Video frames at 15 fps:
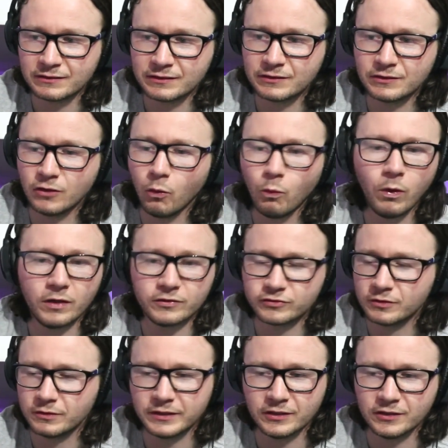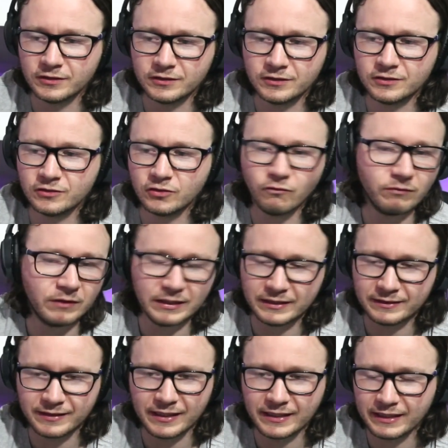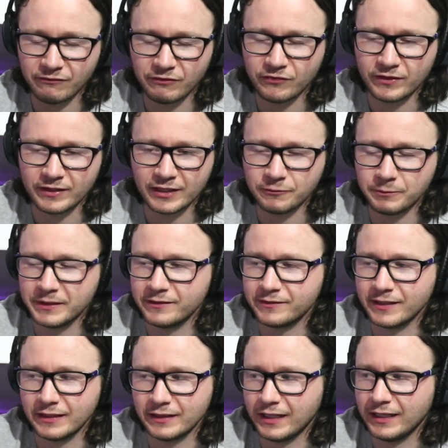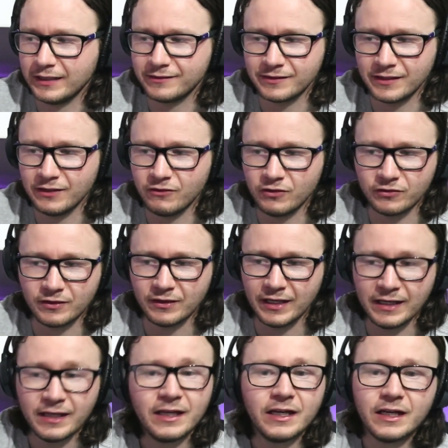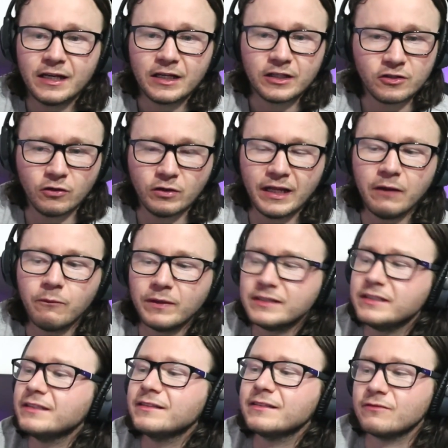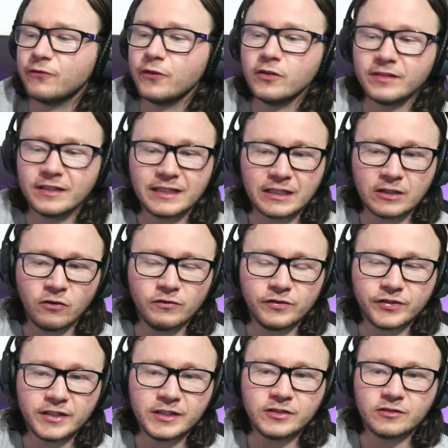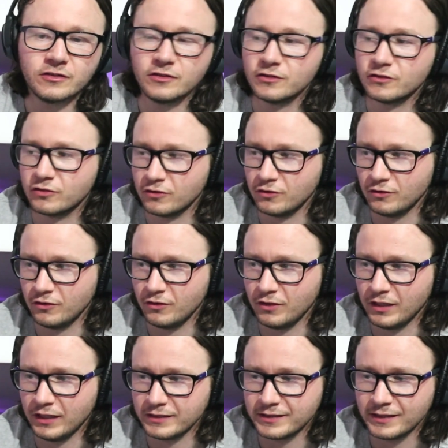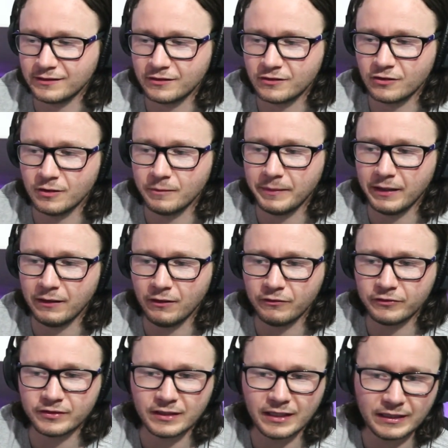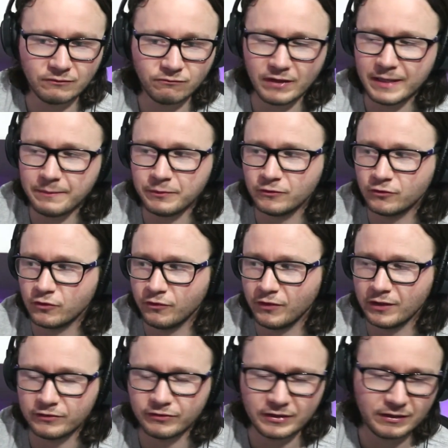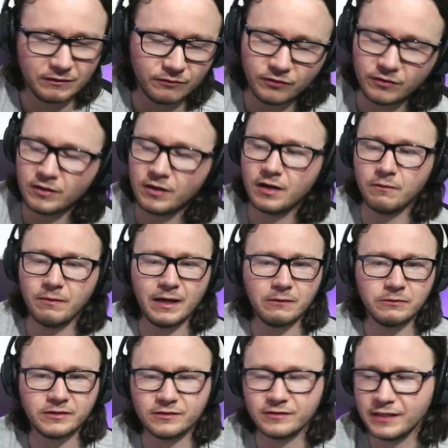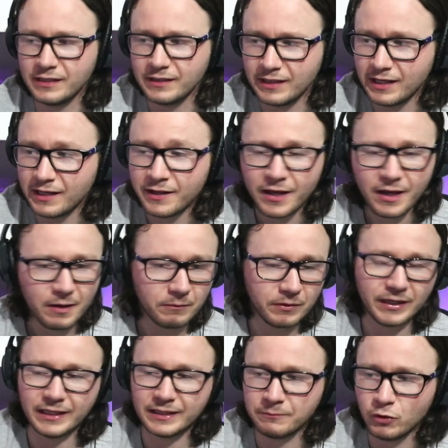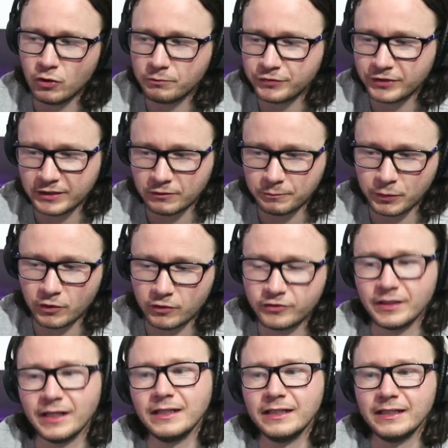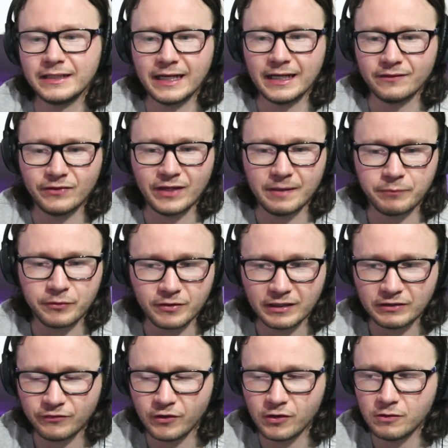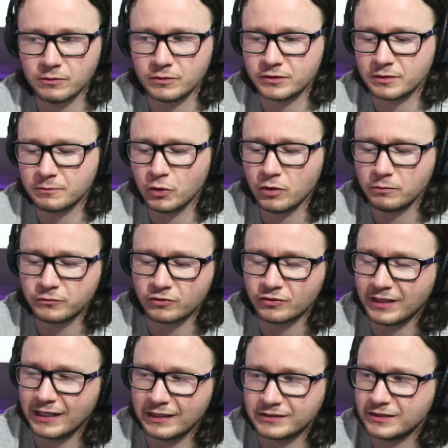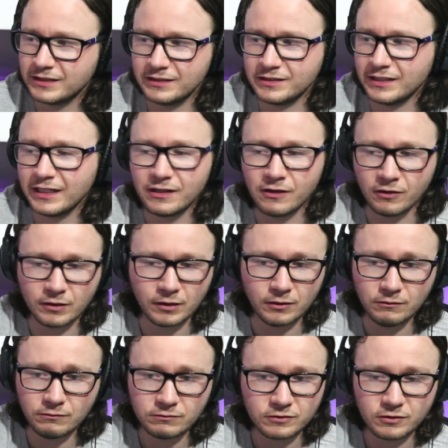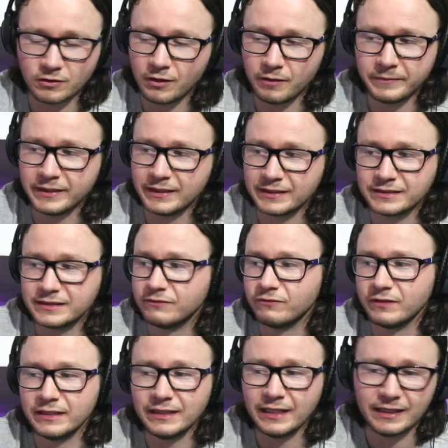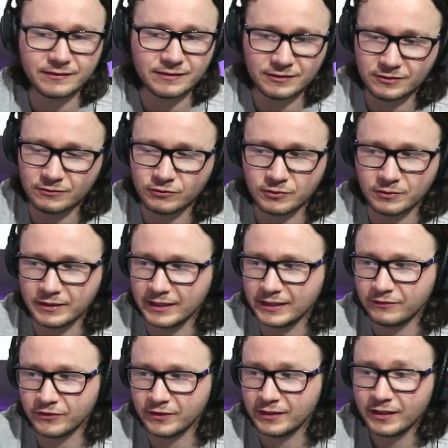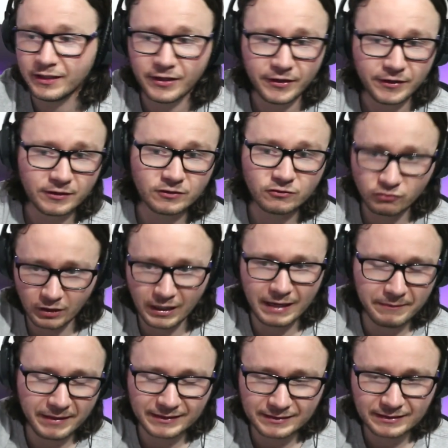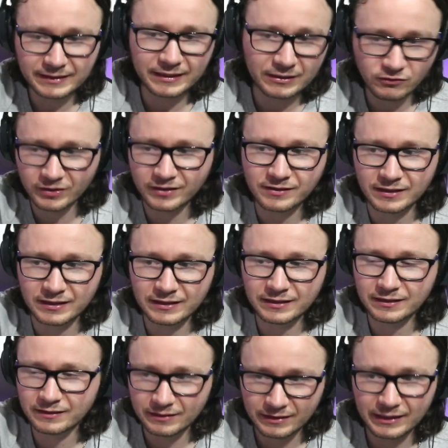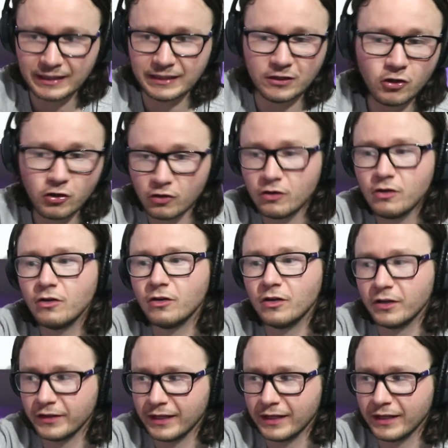know what's going on and don't really take everything that's being said like serious. And like, you know, like when she first had that conversation to Jessica about obviously like the rape and stuff, I was thinking, oh, why would you say that? But like, the more I'm seeing her personality kind of like progress forward, the more I'm just like, she ain't got a clue. Do you know what I mean? Like, she didn't realize that she was doing anything. So I'm actually interested in her and